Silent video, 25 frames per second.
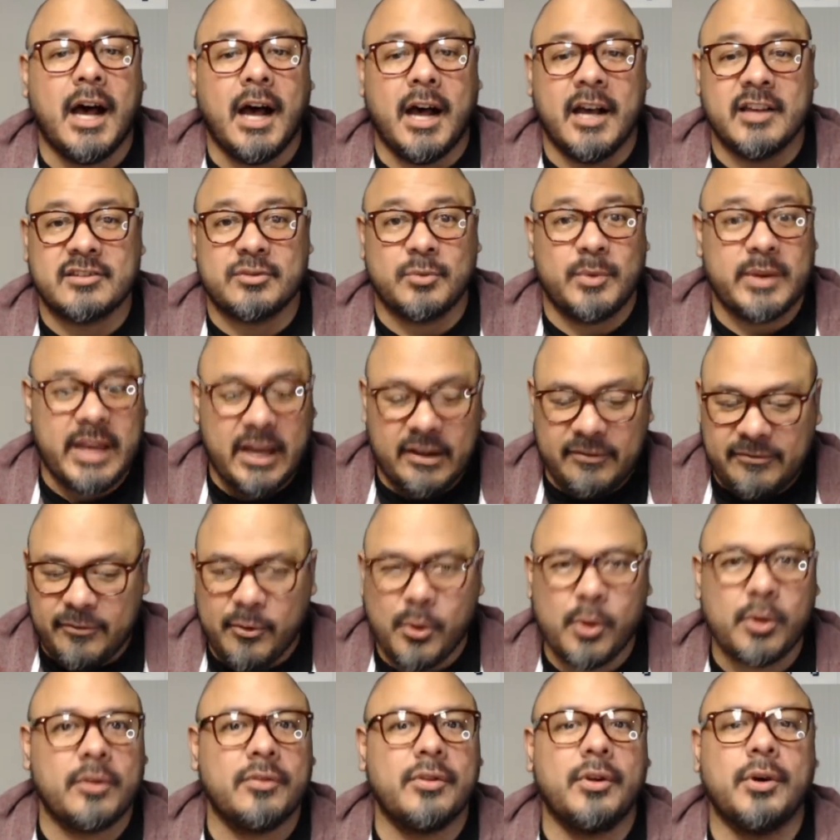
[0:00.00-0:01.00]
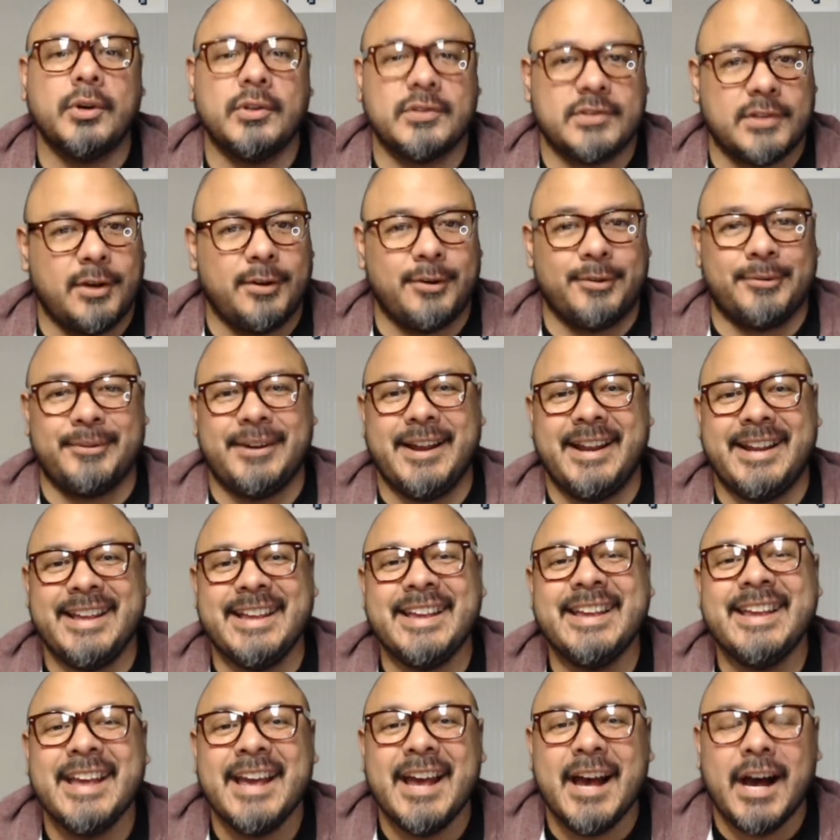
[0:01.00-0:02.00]
So we got four of those
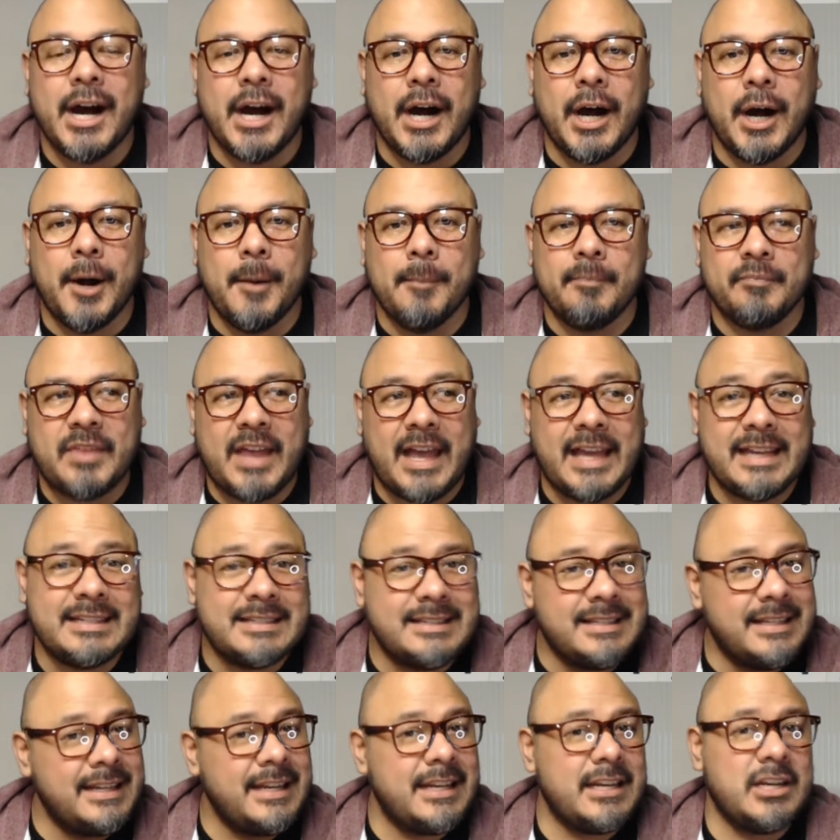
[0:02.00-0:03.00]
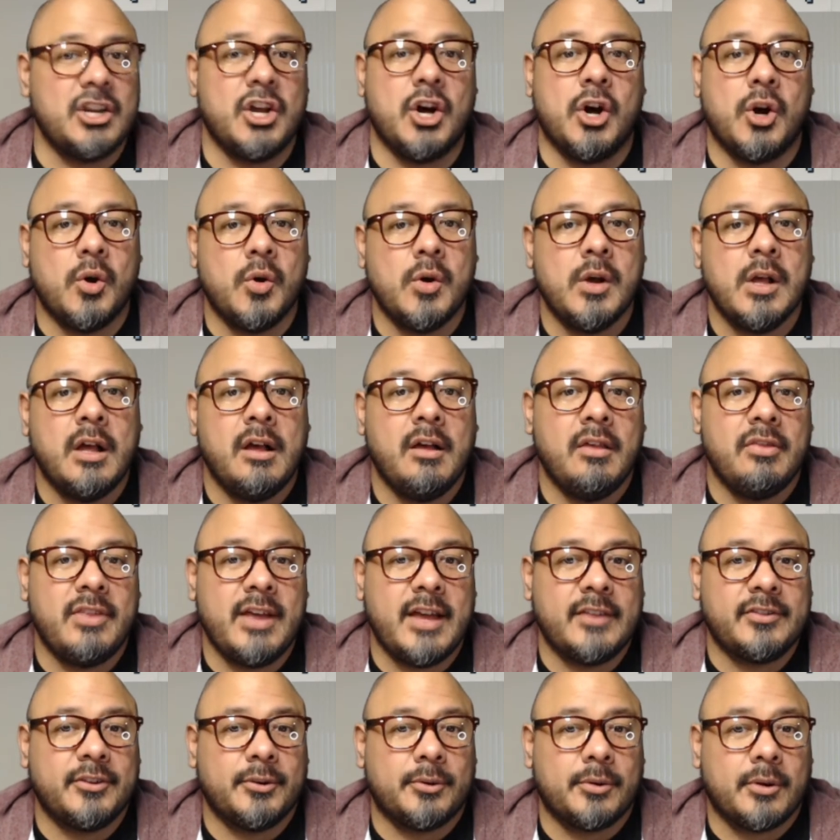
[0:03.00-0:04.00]
already. I didn't know
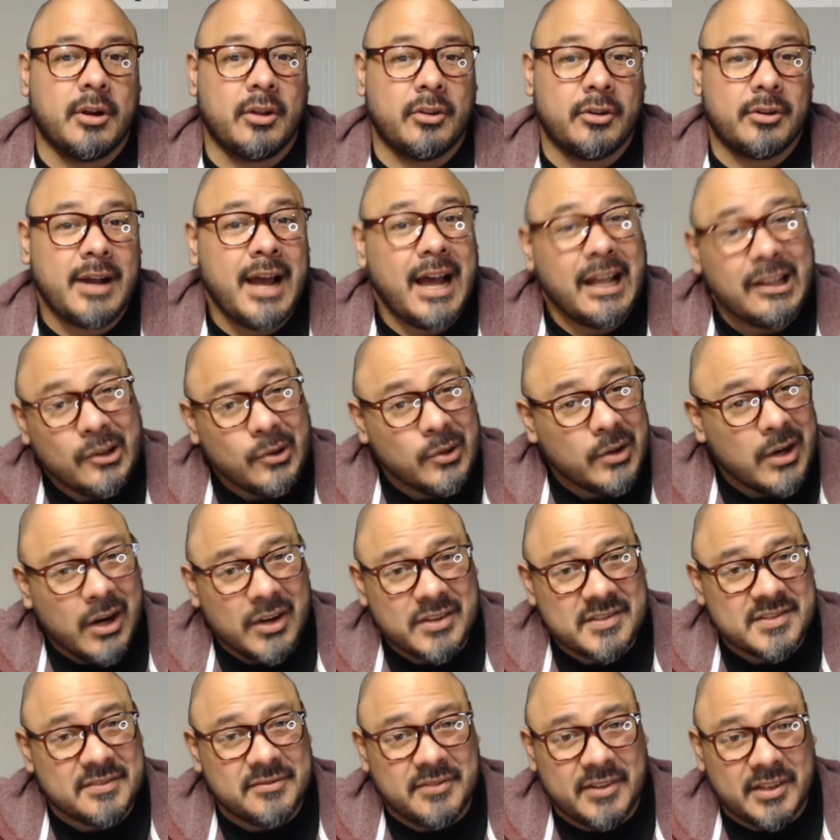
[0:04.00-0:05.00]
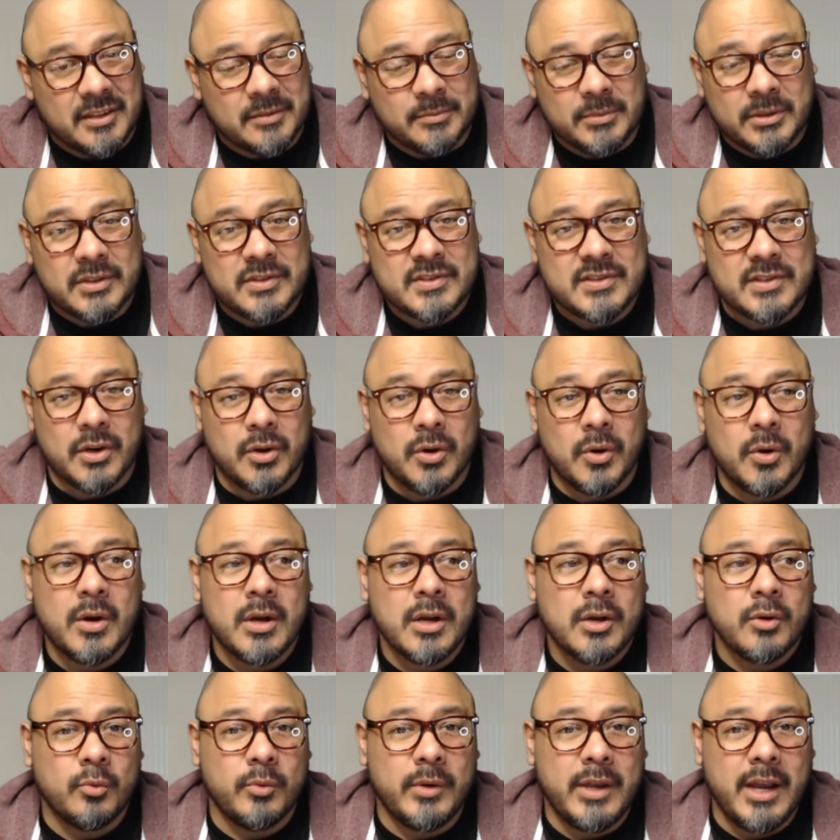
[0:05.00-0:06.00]
that there were other Holo cards available. So
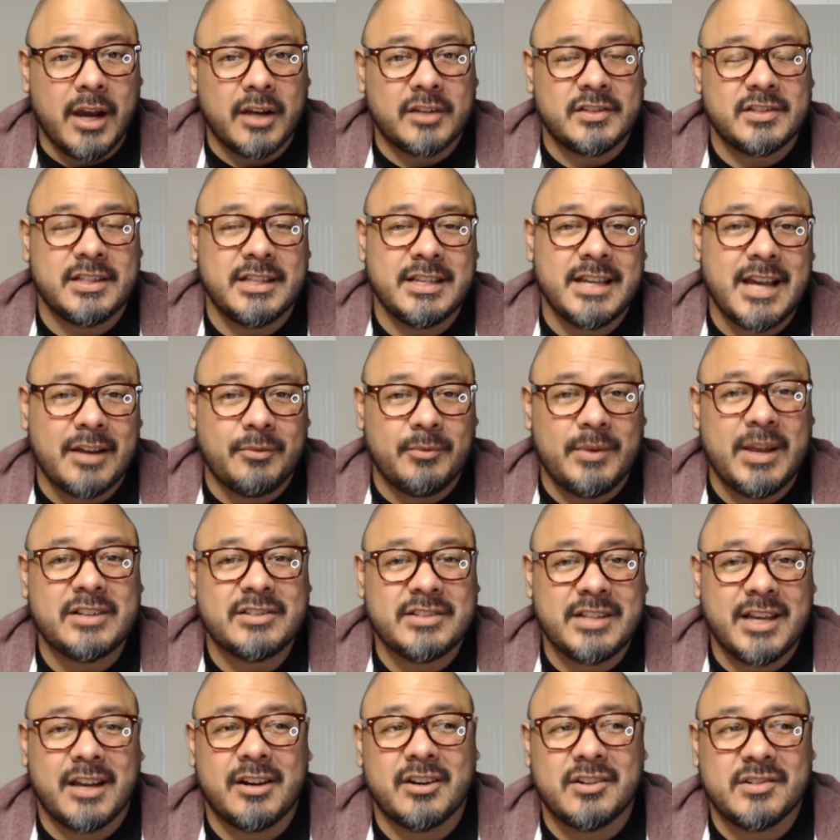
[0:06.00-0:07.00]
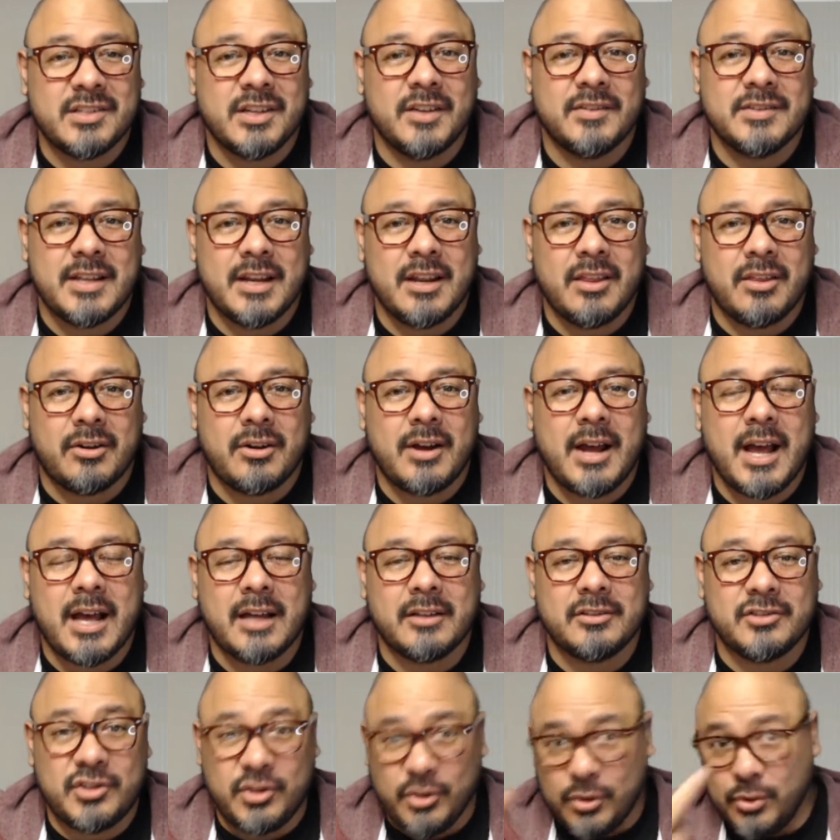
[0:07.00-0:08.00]
we actually got ourselves another
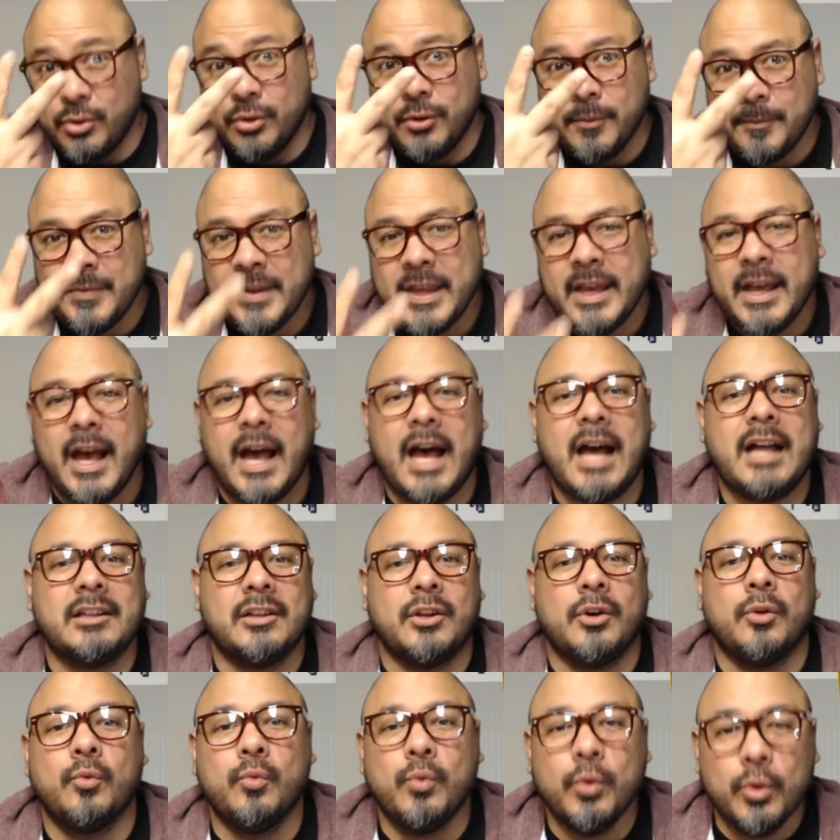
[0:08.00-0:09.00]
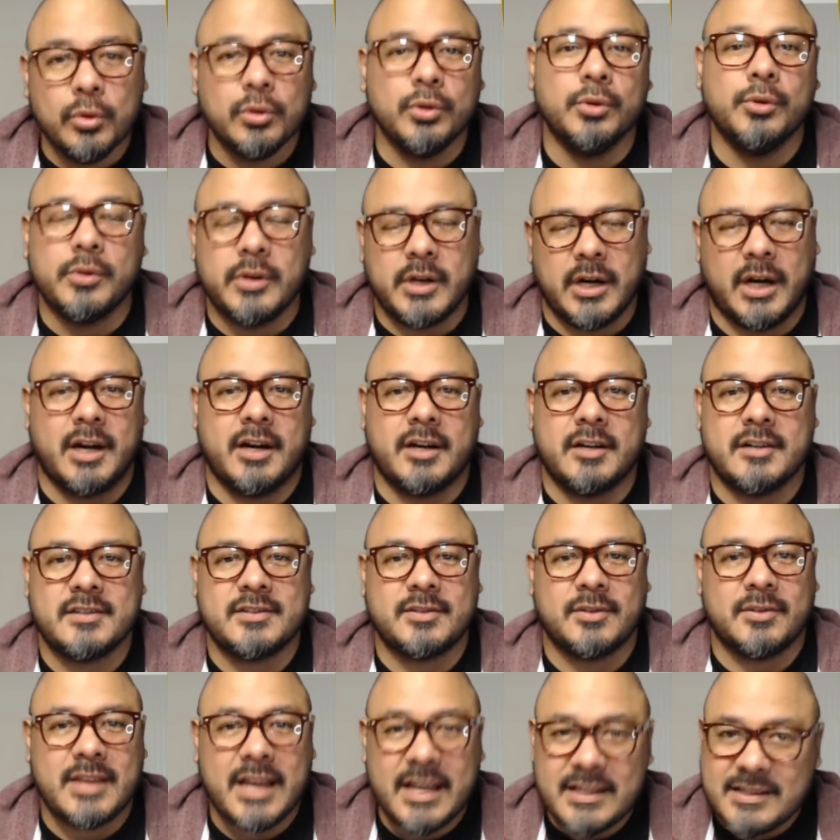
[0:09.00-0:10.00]
two Holo Wooloo cards.
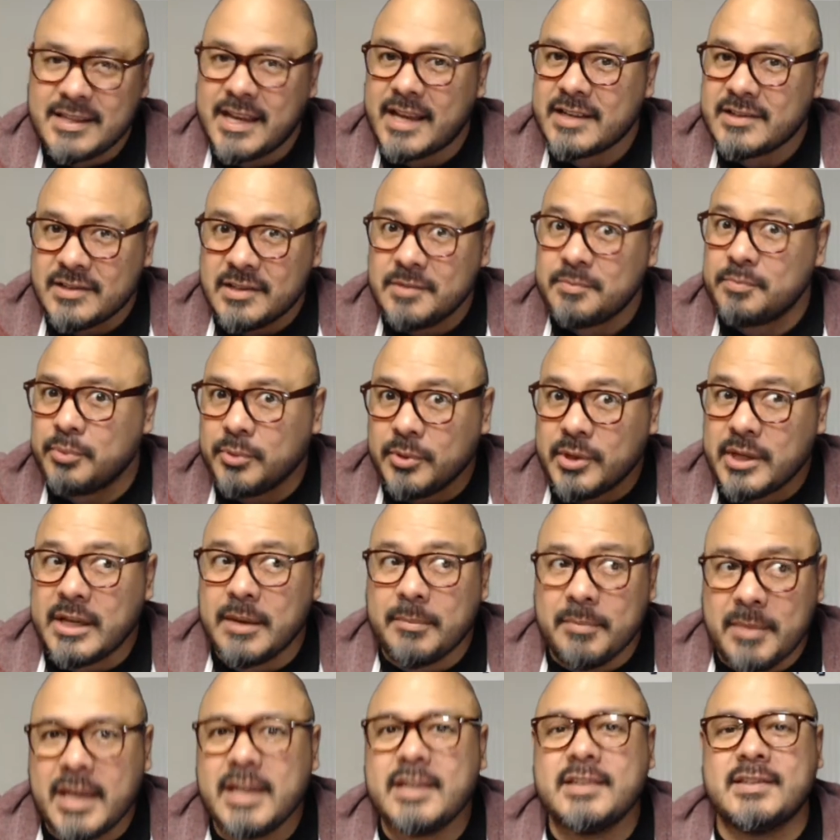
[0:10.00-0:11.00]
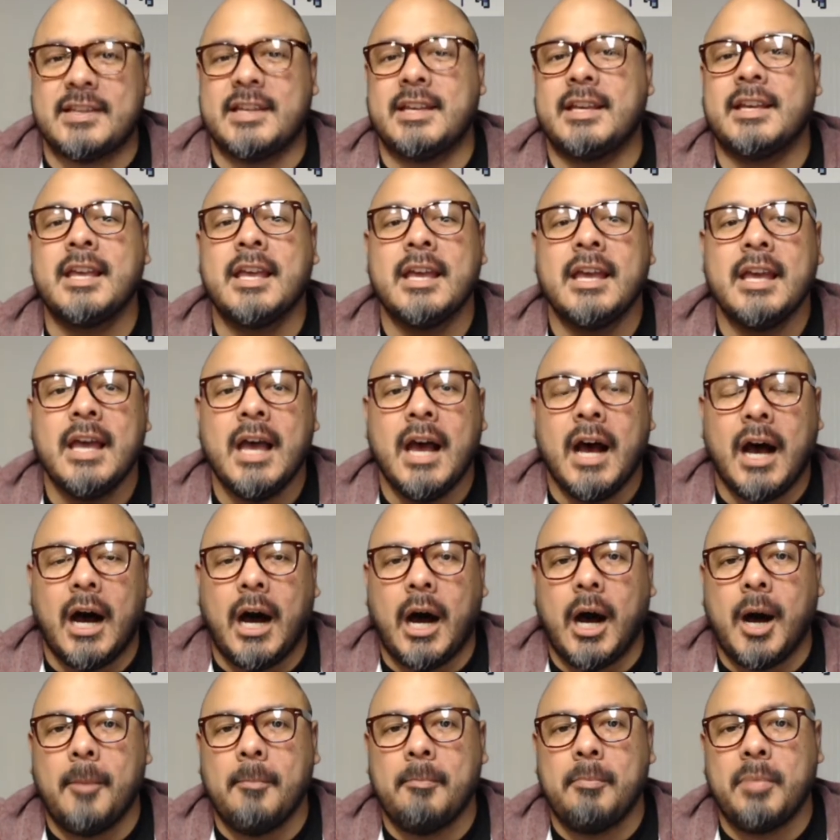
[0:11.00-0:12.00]
So that's actually pretty amazing.
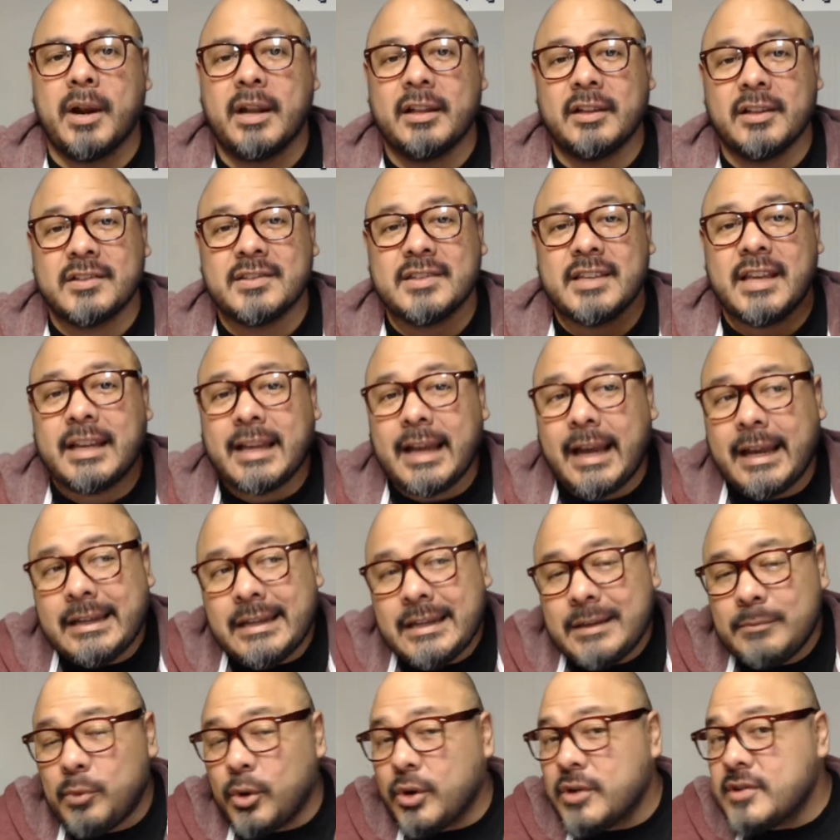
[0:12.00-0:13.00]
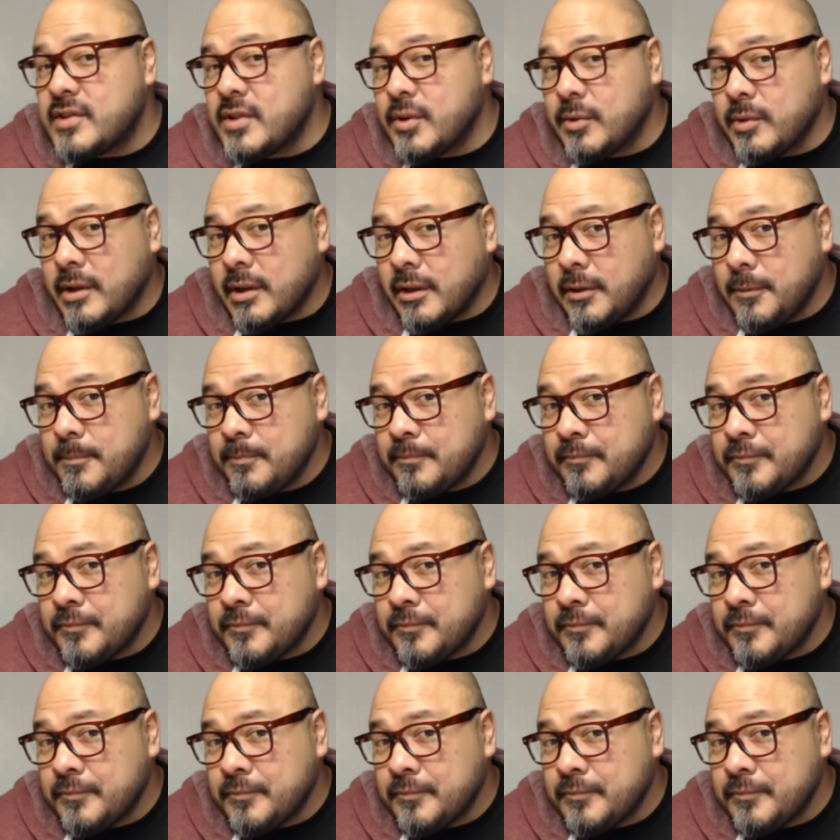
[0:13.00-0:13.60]
But it looks like I need more cereal